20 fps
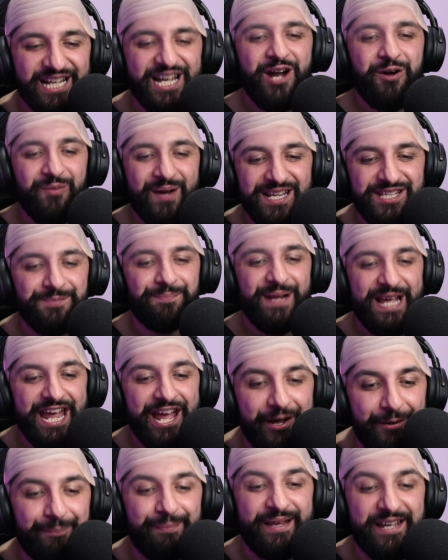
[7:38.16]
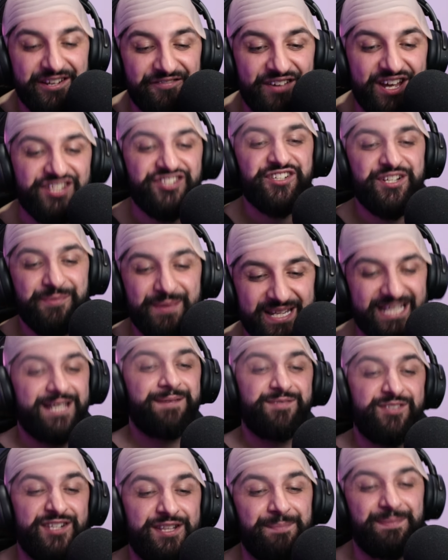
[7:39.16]
Can't wait to play Hellblade eventually when it
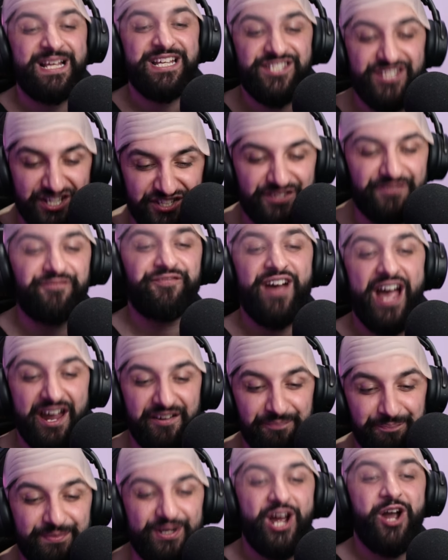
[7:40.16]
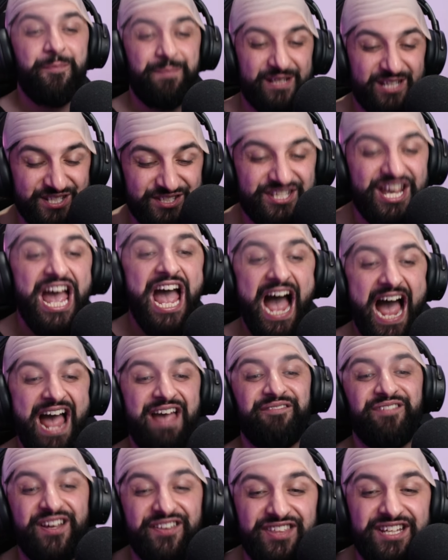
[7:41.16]
comes to the PlayStation 5 Pro because I
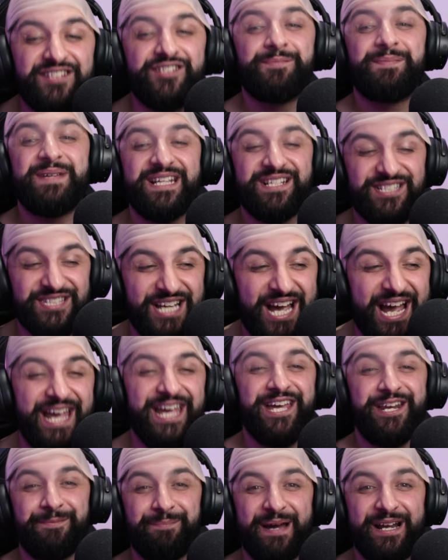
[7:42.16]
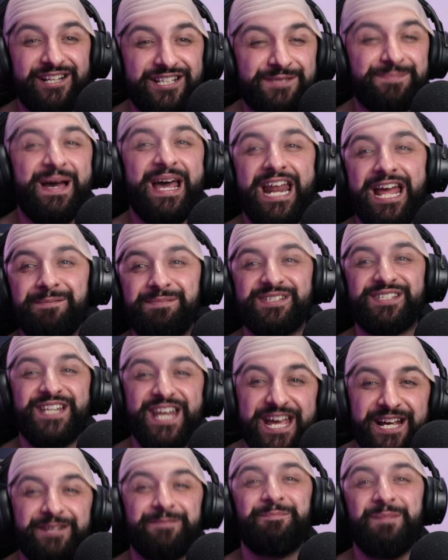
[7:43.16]
have nothing to be excited about because my name is
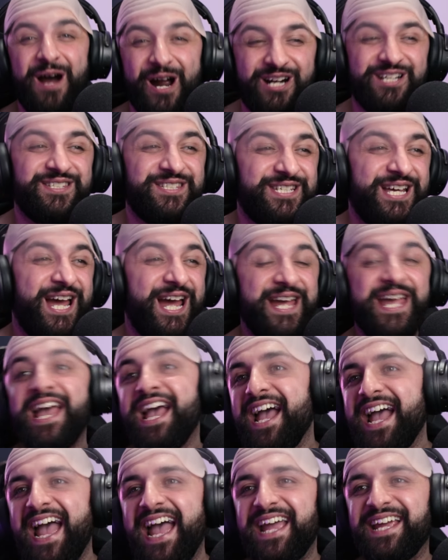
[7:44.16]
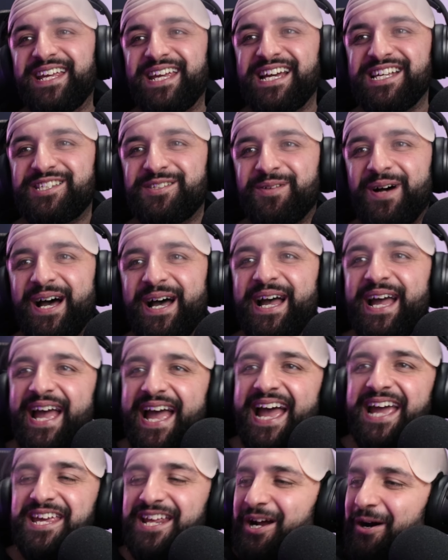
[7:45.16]
Nick Marseil. Hey, guess what?
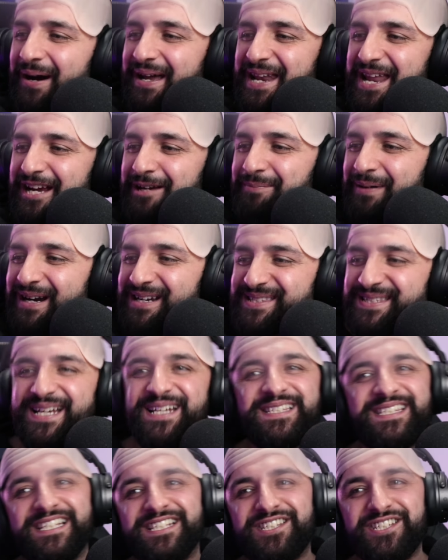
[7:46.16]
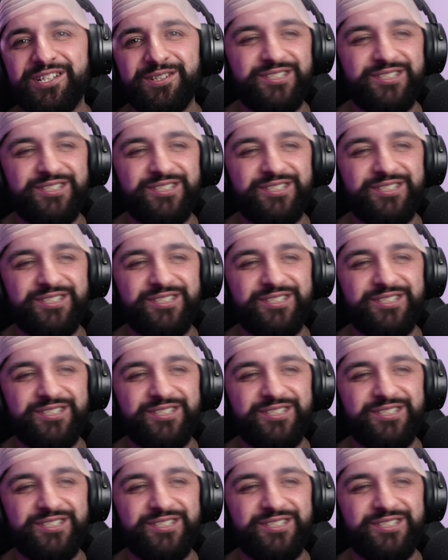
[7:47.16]
Hey, you know what, Nick Marseil? Since you